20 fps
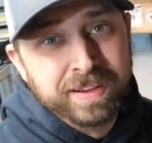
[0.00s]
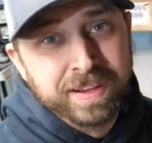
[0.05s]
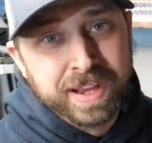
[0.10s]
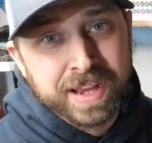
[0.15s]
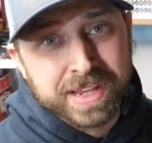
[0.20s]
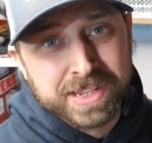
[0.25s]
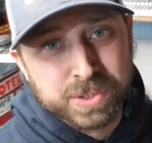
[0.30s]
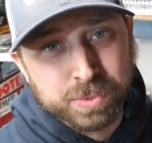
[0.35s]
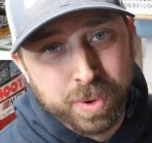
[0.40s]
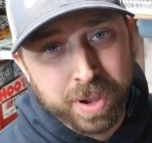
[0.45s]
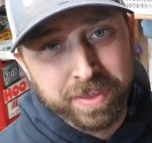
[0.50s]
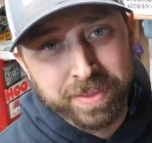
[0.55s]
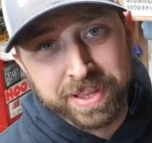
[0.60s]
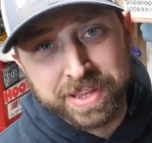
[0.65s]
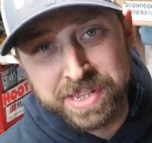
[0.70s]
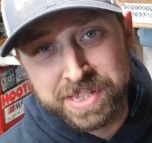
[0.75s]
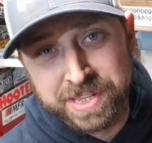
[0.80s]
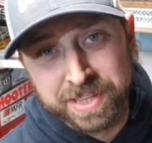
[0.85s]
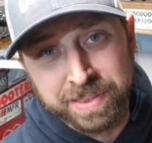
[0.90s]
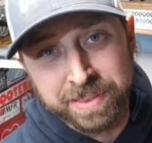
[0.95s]
as well
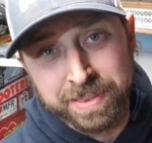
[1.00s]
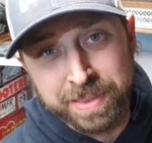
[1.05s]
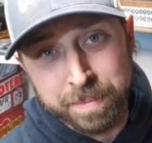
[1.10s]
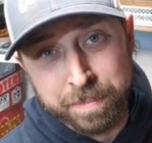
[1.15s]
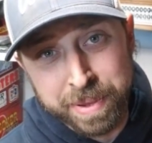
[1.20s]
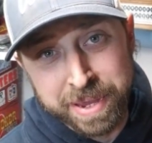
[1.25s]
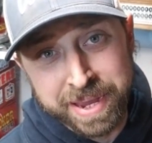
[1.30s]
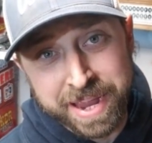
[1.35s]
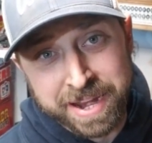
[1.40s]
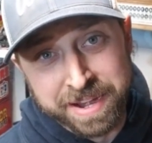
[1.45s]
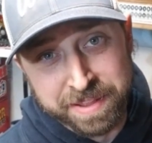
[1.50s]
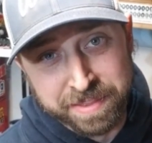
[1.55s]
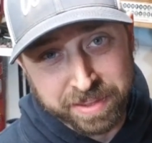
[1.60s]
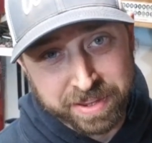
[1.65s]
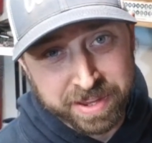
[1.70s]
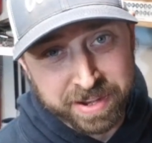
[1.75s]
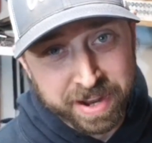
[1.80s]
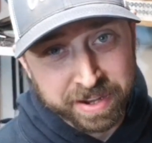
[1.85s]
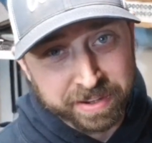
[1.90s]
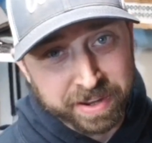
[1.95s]
as the big end of the
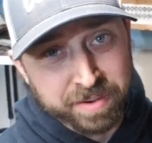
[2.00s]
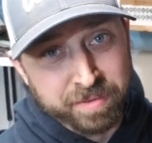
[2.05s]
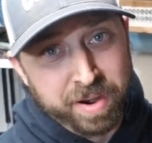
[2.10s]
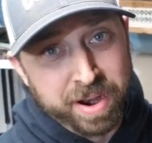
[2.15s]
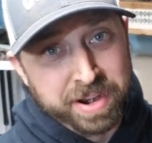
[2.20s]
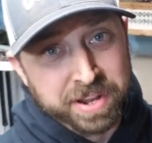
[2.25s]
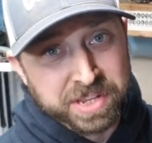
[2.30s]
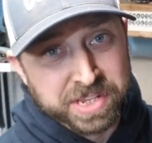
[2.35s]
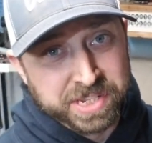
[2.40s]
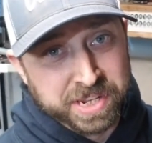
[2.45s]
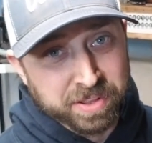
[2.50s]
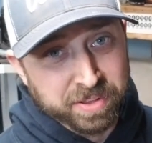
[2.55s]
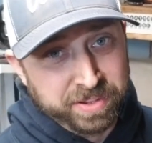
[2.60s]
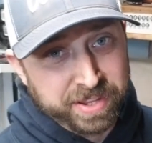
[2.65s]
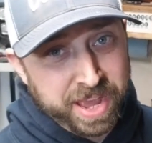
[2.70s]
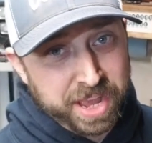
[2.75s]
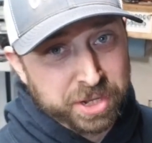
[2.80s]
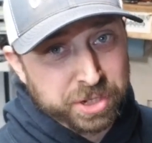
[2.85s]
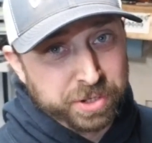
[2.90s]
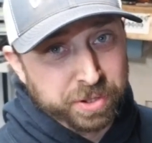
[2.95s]
connecting rod is still
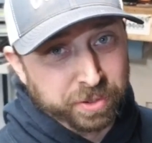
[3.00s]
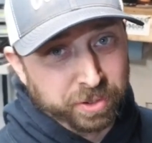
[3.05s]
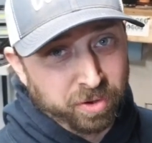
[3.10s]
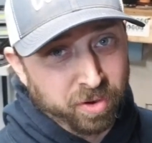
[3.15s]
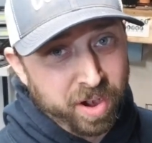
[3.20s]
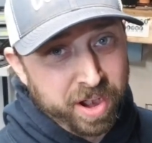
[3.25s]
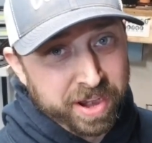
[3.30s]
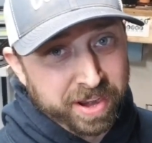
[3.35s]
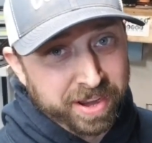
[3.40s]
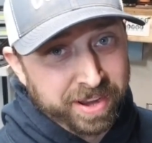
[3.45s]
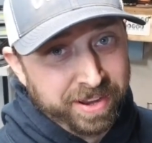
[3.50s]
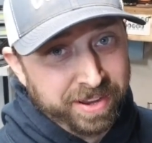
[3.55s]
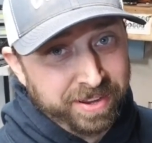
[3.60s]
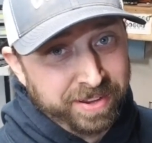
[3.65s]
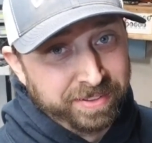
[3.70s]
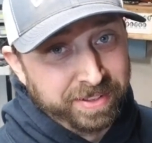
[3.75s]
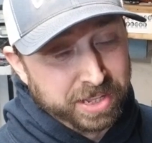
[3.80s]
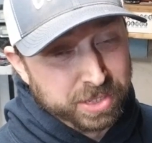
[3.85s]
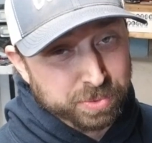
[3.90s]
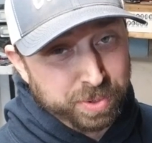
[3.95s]
attached to the crank.
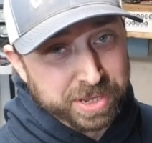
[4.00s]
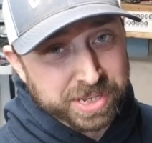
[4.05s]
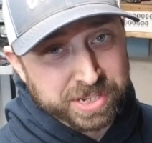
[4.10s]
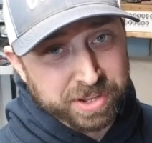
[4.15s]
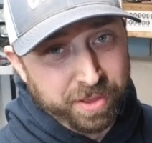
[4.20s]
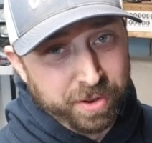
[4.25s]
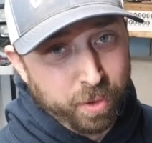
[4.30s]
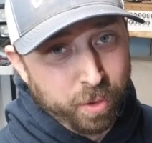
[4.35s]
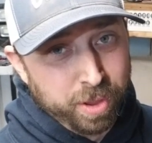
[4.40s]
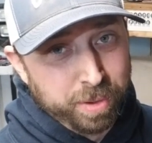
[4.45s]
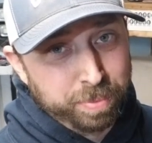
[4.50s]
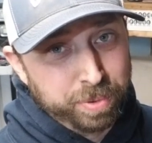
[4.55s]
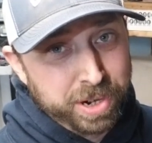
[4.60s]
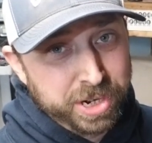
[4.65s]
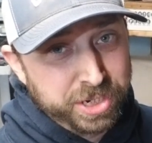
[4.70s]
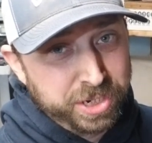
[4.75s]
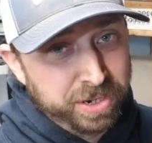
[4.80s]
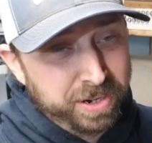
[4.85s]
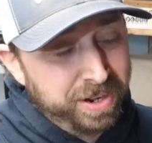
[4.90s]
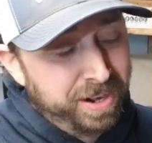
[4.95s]
That's why I still had oil
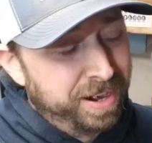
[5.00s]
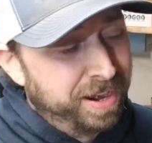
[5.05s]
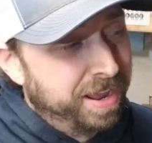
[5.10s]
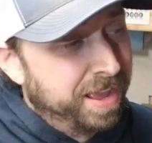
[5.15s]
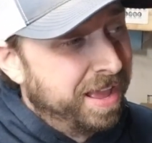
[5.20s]
pressure.